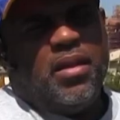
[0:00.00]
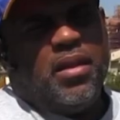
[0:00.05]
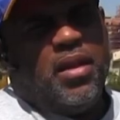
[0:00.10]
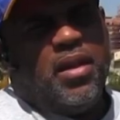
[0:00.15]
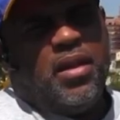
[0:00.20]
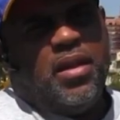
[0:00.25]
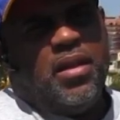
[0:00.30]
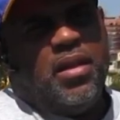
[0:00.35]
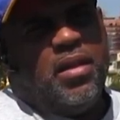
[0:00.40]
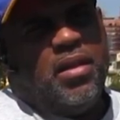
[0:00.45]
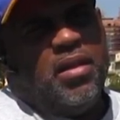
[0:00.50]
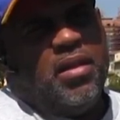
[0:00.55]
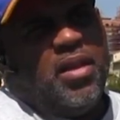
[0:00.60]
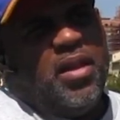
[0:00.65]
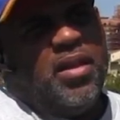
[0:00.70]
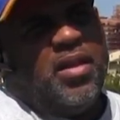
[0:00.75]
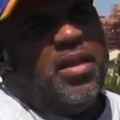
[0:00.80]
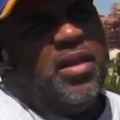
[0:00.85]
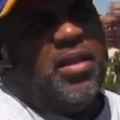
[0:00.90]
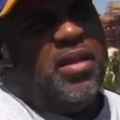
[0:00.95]
And
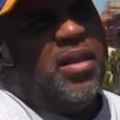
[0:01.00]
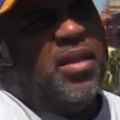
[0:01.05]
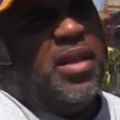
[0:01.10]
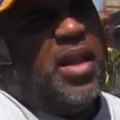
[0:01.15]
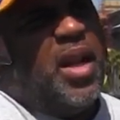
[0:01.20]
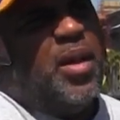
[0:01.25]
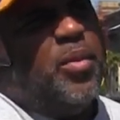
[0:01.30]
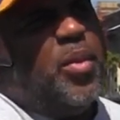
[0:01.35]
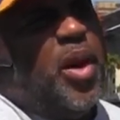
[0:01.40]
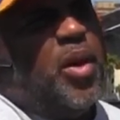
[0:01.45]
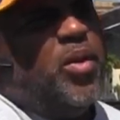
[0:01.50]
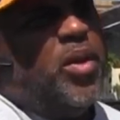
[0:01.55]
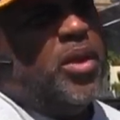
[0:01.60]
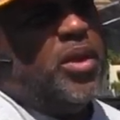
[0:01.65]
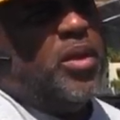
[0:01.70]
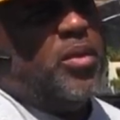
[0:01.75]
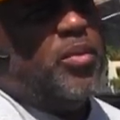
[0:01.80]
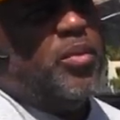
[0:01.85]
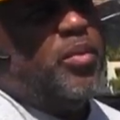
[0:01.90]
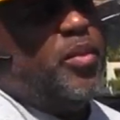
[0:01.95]
it's not about
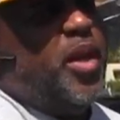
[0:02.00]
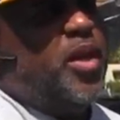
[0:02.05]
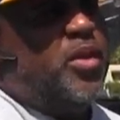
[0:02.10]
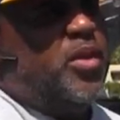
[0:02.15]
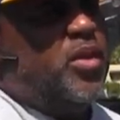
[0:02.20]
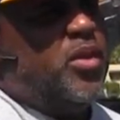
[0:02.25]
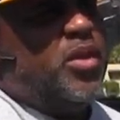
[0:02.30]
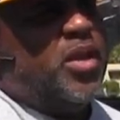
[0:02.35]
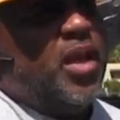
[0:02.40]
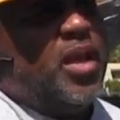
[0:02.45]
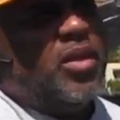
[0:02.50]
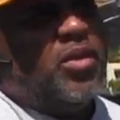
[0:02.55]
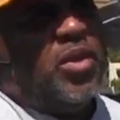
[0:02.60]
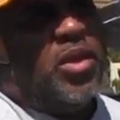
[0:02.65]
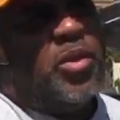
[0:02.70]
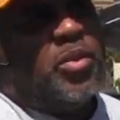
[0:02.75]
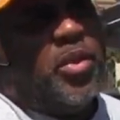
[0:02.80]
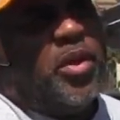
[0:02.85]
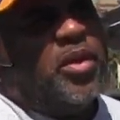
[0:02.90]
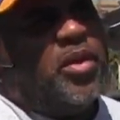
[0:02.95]
what the minister says,
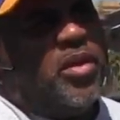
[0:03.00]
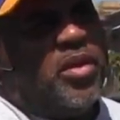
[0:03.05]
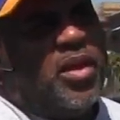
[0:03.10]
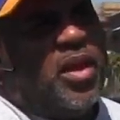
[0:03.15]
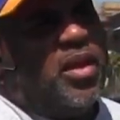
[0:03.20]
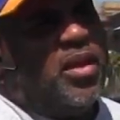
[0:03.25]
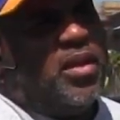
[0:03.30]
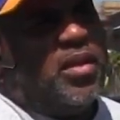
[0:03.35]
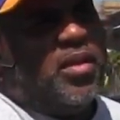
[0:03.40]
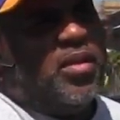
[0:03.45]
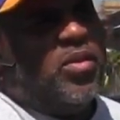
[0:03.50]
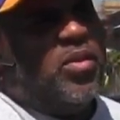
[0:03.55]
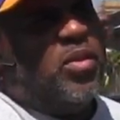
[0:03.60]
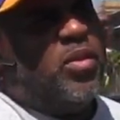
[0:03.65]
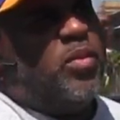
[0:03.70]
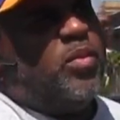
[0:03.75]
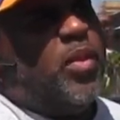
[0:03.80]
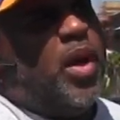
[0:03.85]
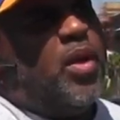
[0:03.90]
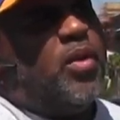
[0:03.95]
what the preacher says. It's
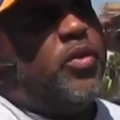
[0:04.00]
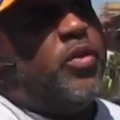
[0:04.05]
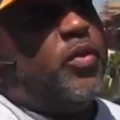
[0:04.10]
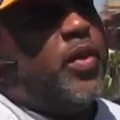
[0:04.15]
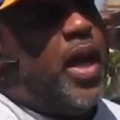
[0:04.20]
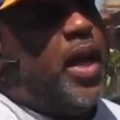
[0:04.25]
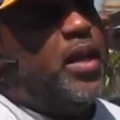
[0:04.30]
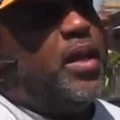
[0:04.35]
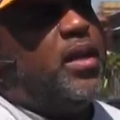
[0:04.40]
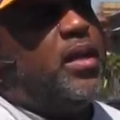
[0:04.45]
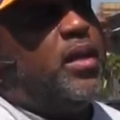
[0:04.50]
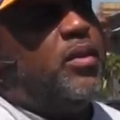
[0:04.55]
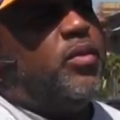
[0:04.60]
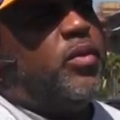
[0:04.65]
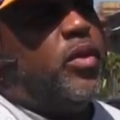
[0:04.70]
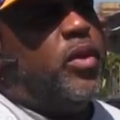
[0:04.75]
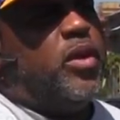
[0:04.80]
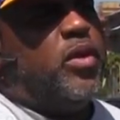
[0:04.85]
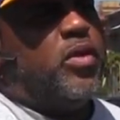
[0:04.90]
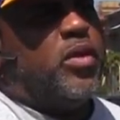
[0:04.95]
about finding it
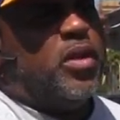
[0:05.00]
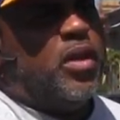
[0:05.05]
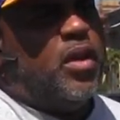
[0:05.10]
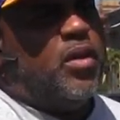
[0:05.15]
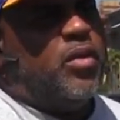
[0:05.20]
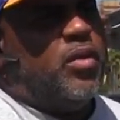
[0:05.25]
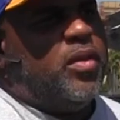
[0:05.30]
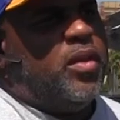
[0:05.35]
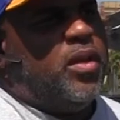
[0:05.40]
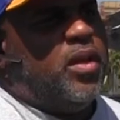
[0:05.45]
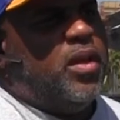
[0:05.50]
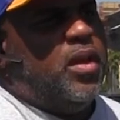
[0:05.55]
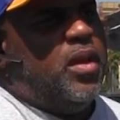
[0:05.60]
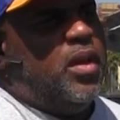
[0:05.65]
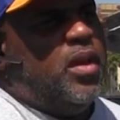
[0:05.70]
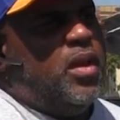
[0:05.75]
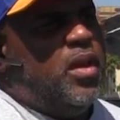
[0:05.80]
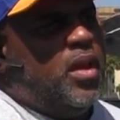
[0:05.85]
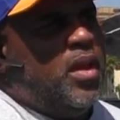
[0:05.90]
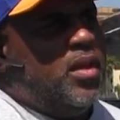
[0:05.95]
for yourself.
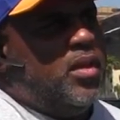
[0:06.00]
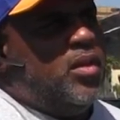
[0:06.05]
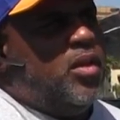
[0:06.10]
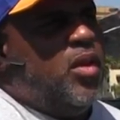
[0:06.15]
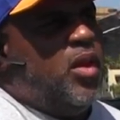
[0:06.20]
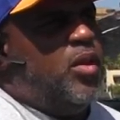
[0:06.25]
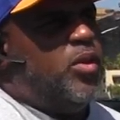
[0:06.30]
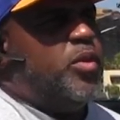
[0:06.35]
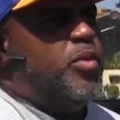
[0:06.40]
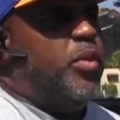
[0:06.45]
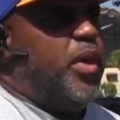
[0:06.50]
And so I was